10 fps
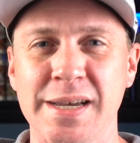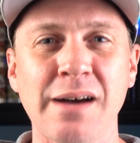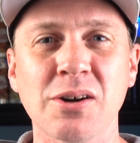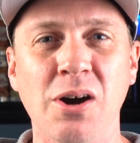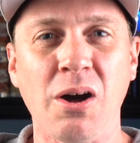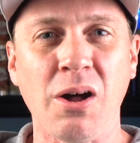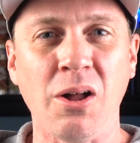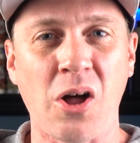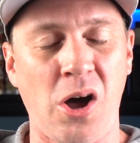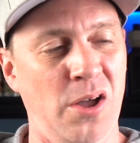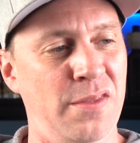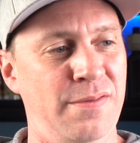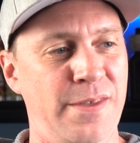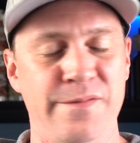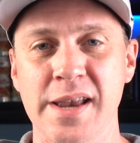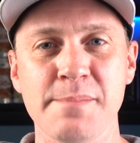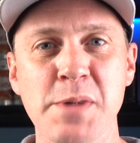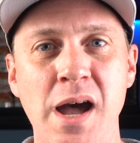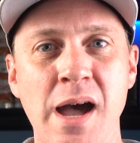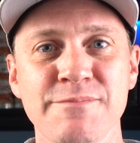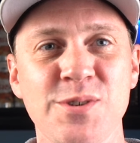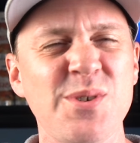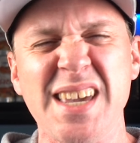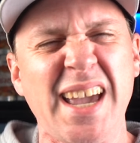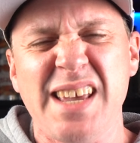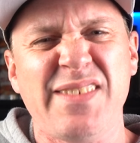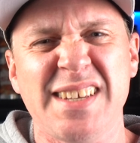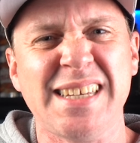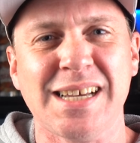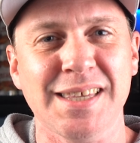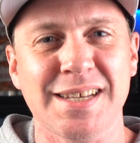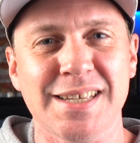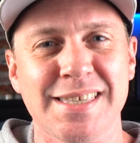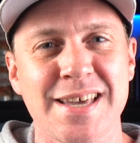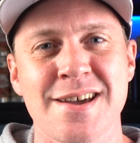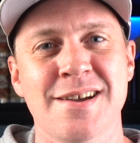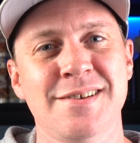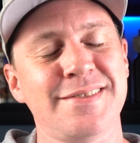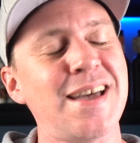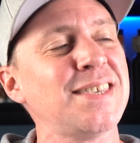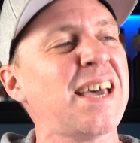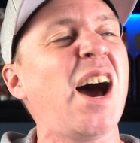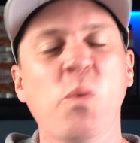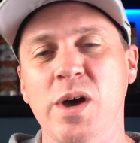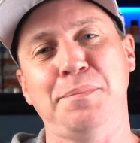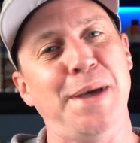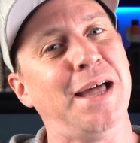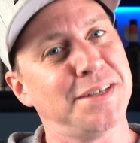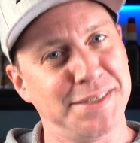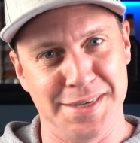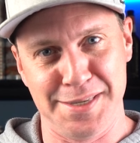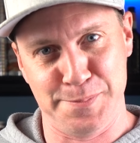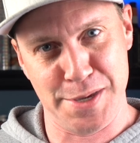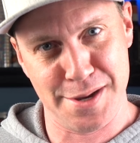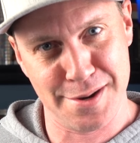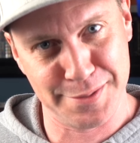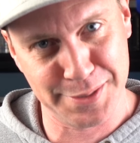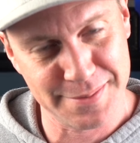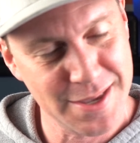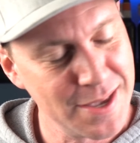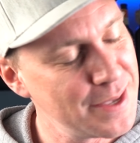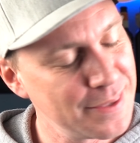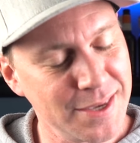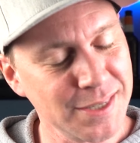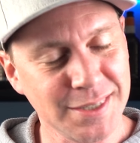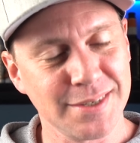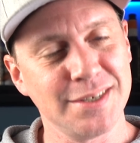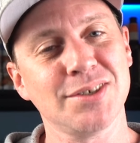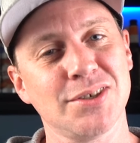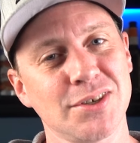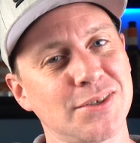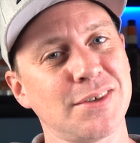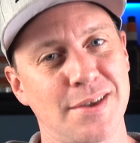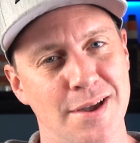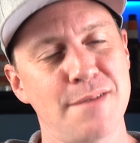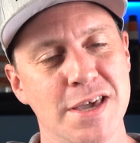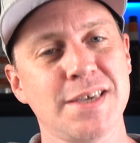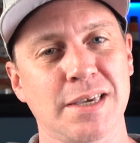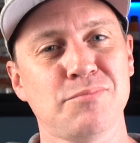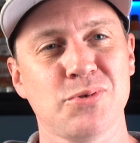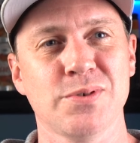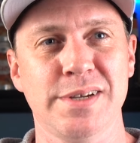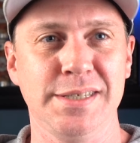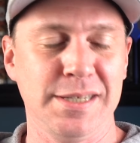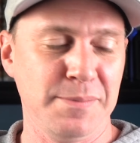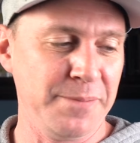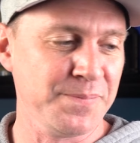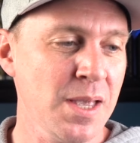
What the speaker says: alcohol on the Venom hop, you can't even tell that it's there. That's how well balanced these beers. This is just amazing brewing to me.